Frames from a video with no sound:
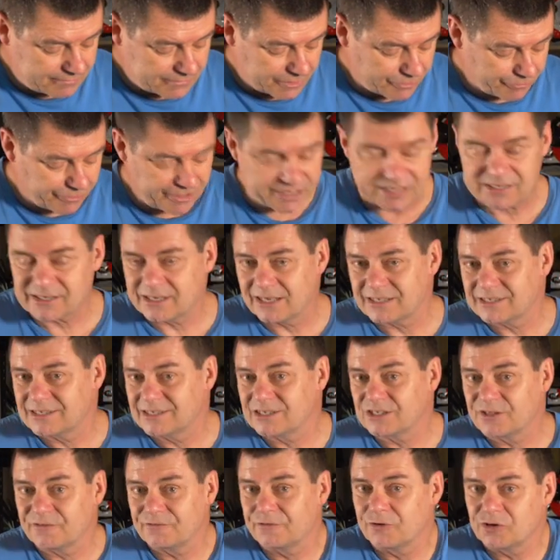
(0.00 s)
rear sets
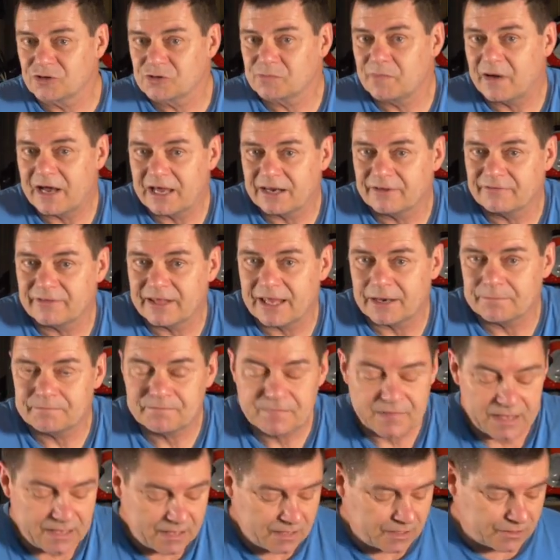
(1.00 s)
is the first part of that.
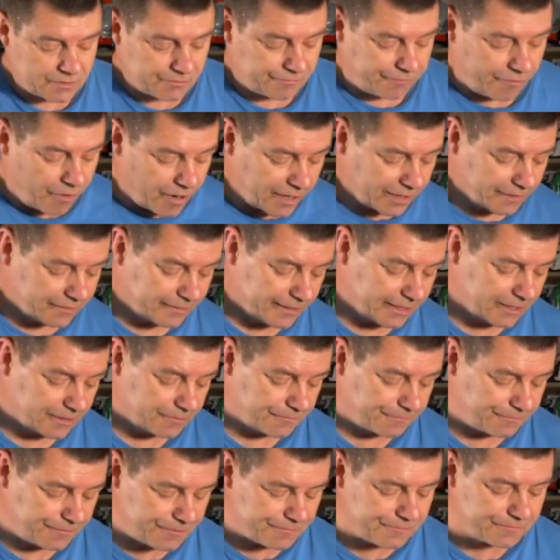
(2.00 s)
The final thing
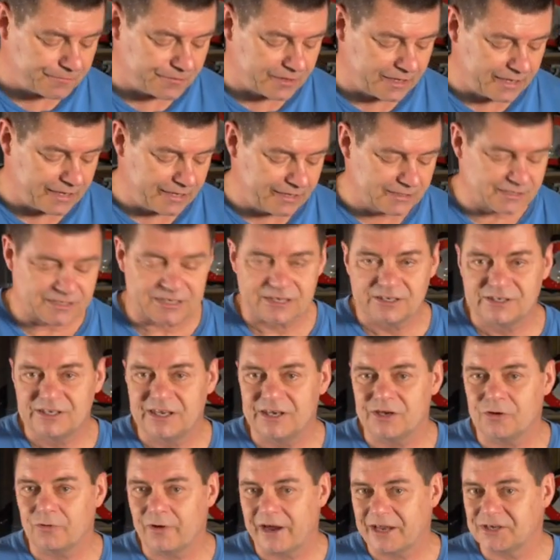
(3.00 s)
and the fifth thing is a
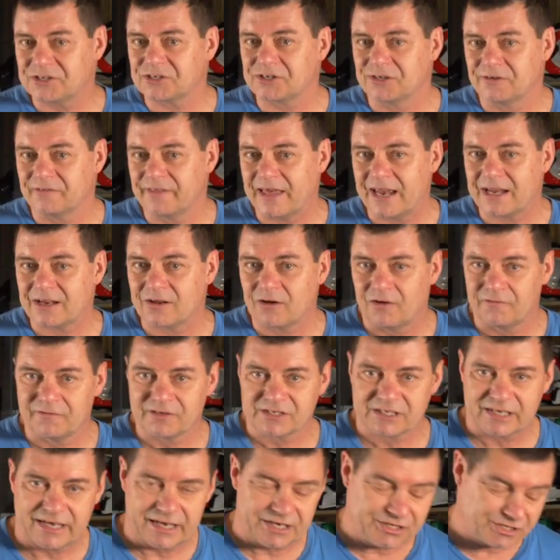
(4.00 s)
continuation of that
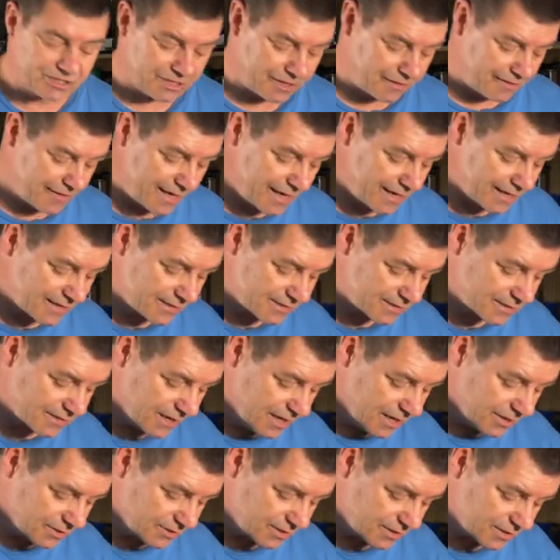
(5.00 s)
conversation, and that
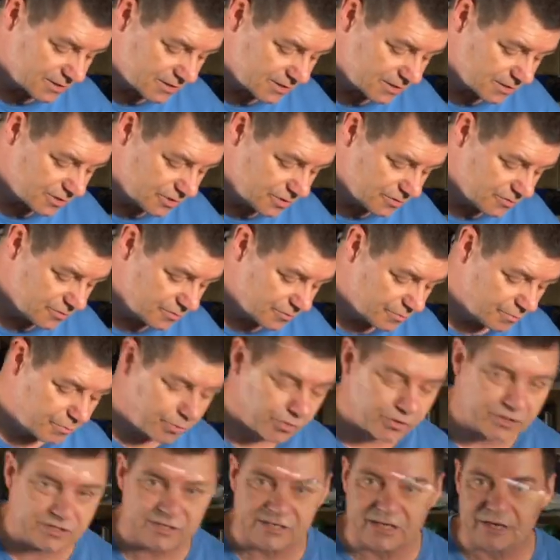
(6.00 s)
is to
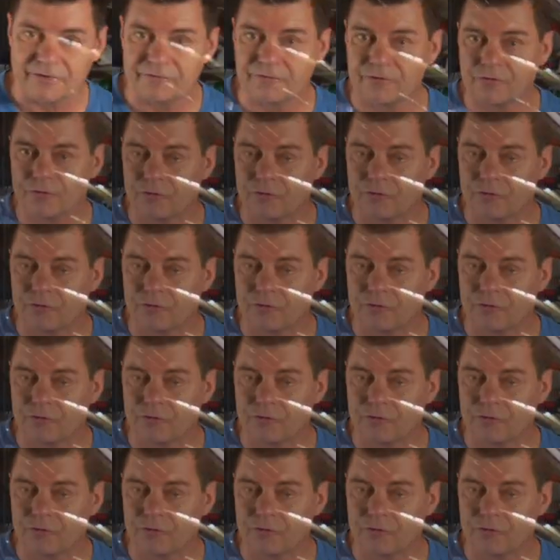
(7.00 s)
put a set of